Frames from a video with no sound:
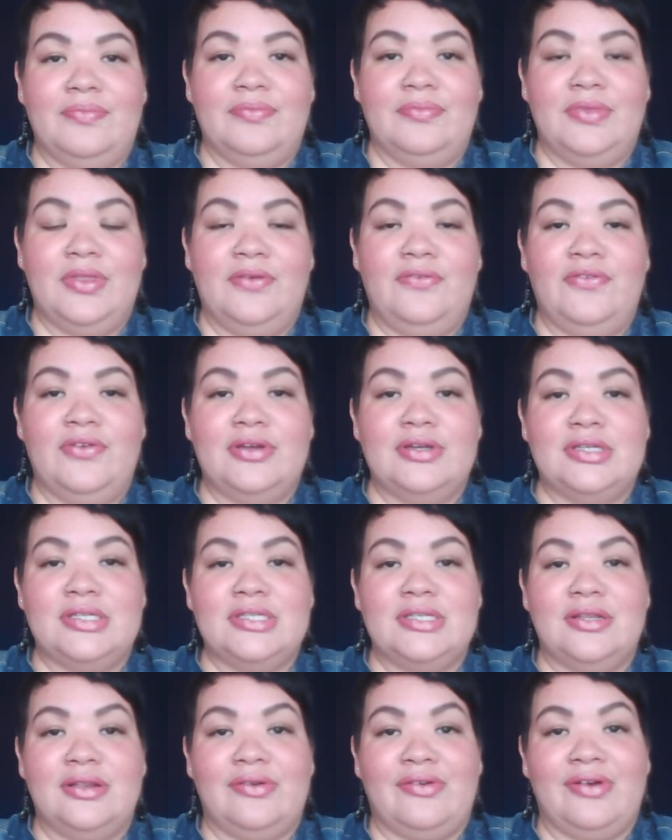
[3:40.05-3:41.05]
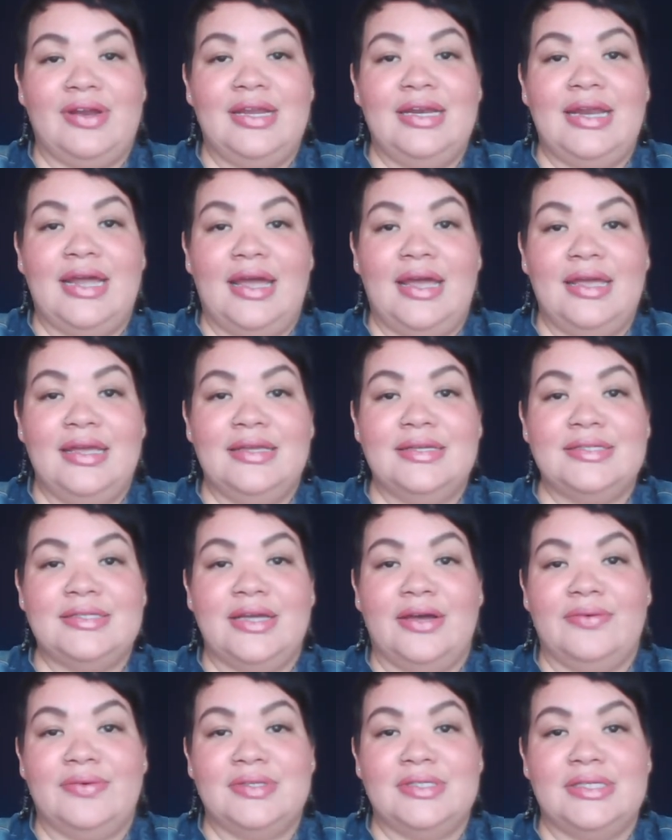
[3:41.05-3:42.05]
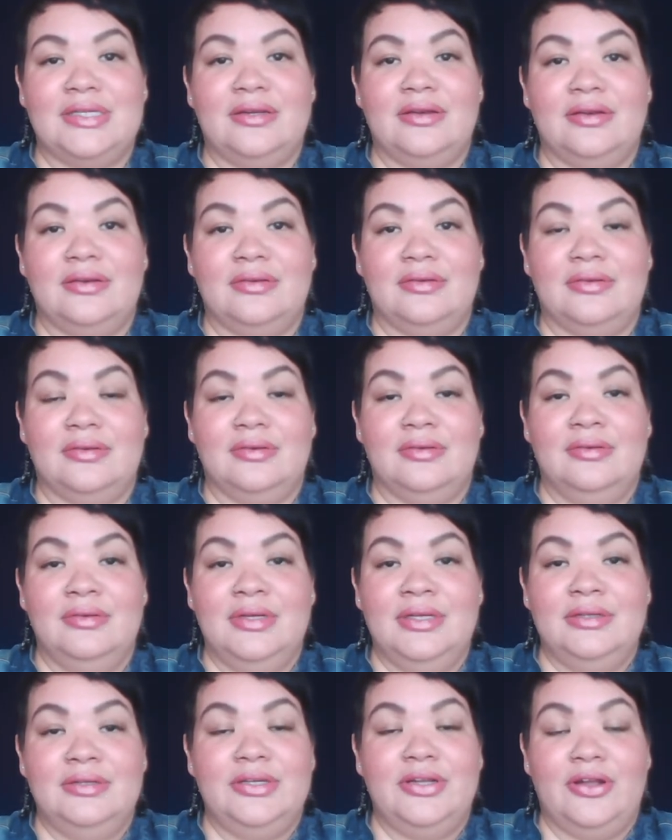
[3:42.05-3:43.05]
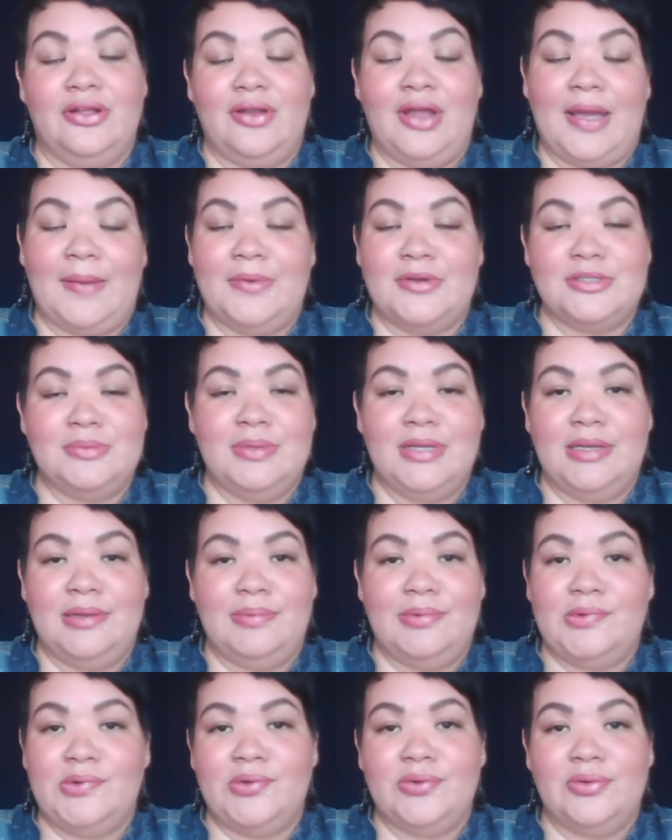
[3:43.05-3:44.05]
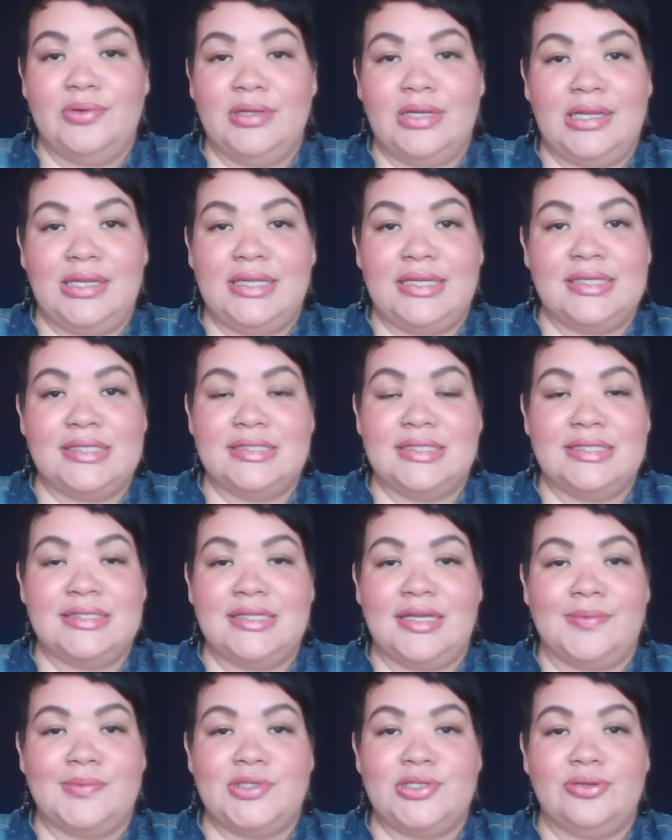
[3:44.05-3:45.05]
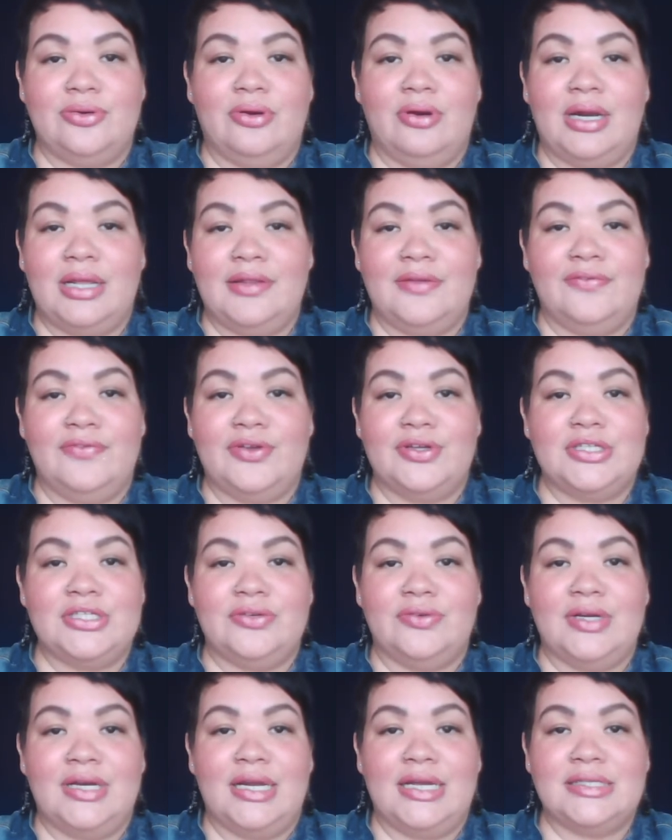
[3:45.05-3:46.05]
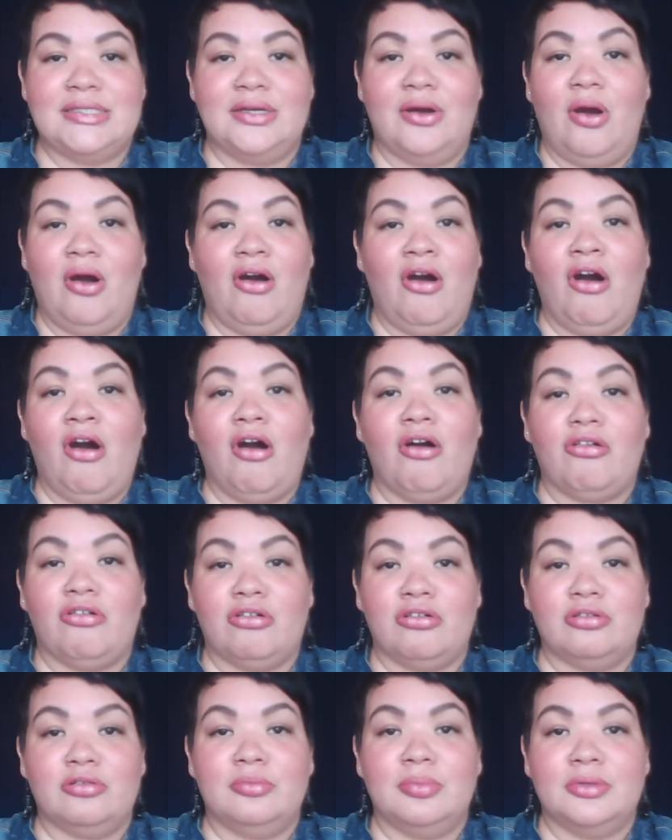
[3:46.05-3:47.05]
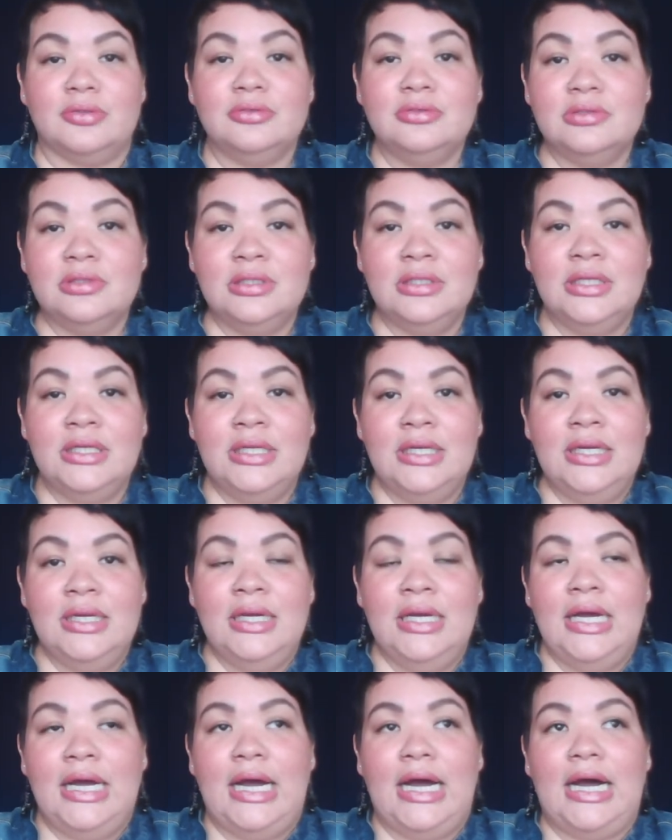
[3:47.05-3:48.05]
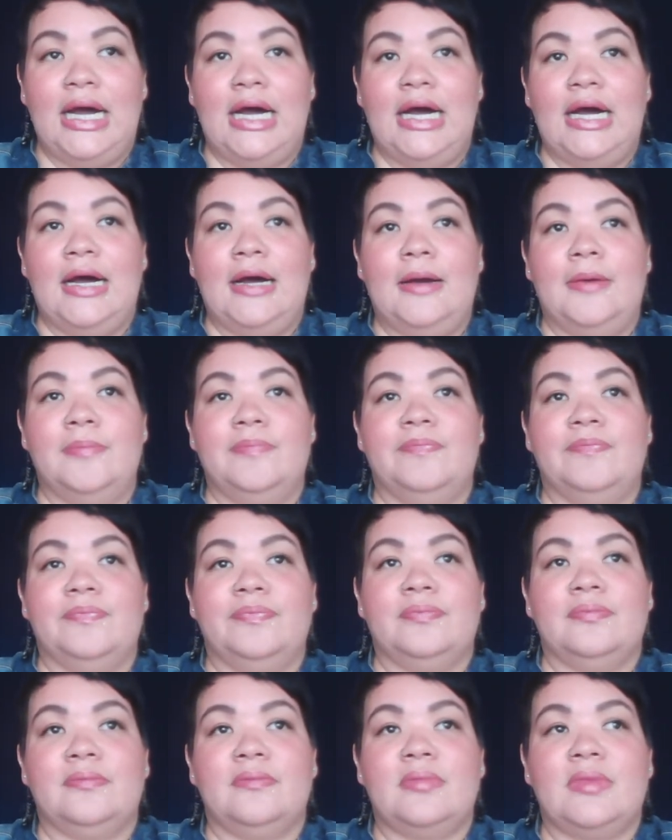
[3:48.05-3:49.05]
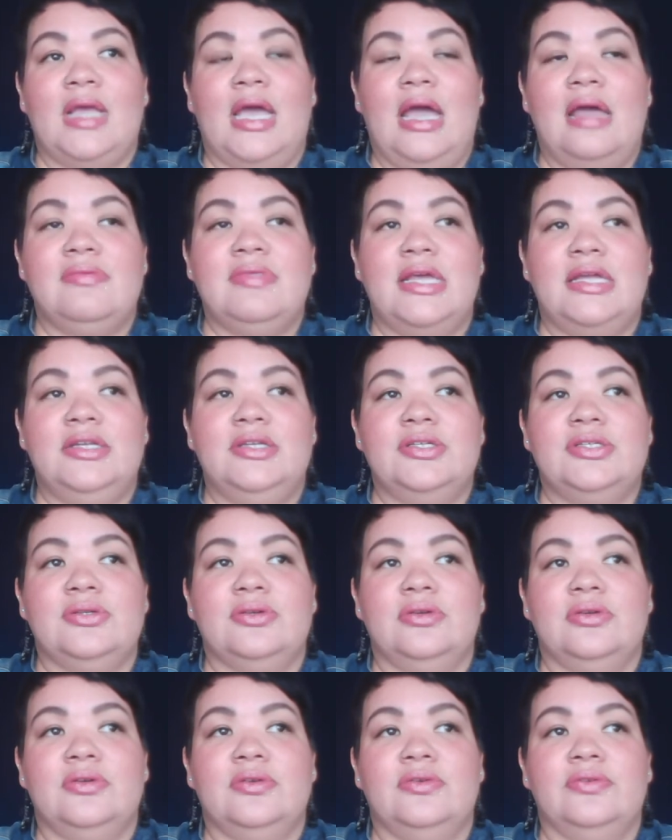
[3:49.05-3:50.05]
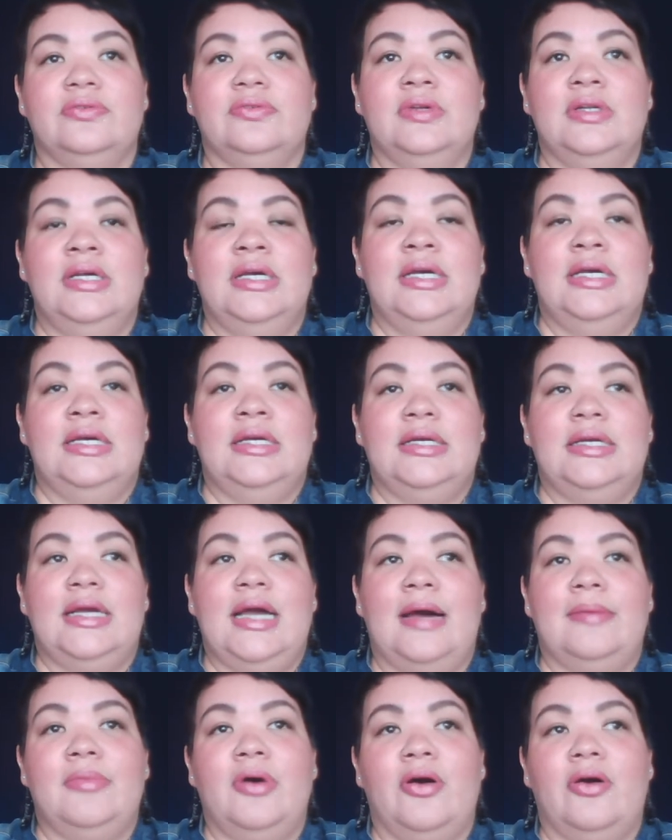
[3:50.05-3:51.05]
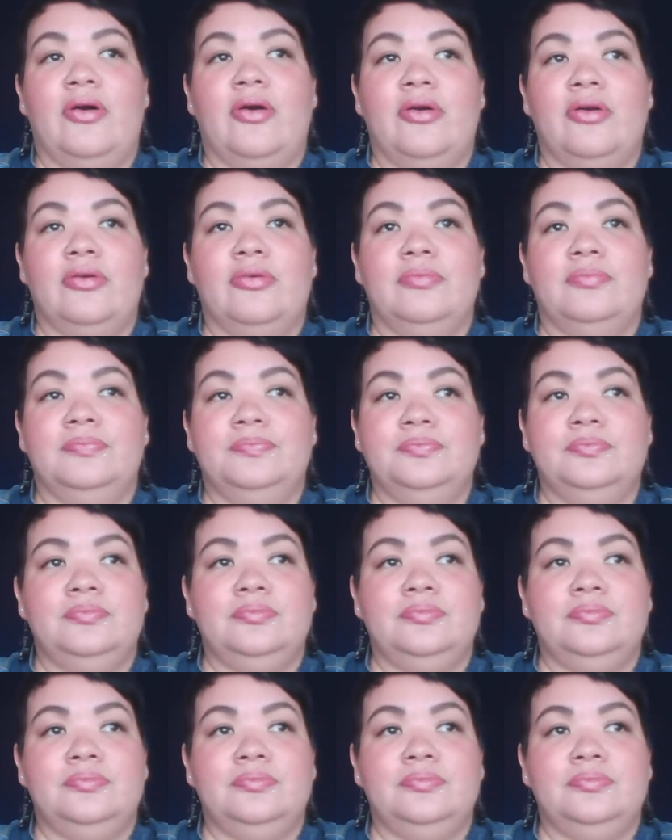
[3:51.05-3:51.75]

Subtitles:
the first 3 days I was in, like most people, I think it's the same story. The first 3 days are horrible. And then you sort of come home.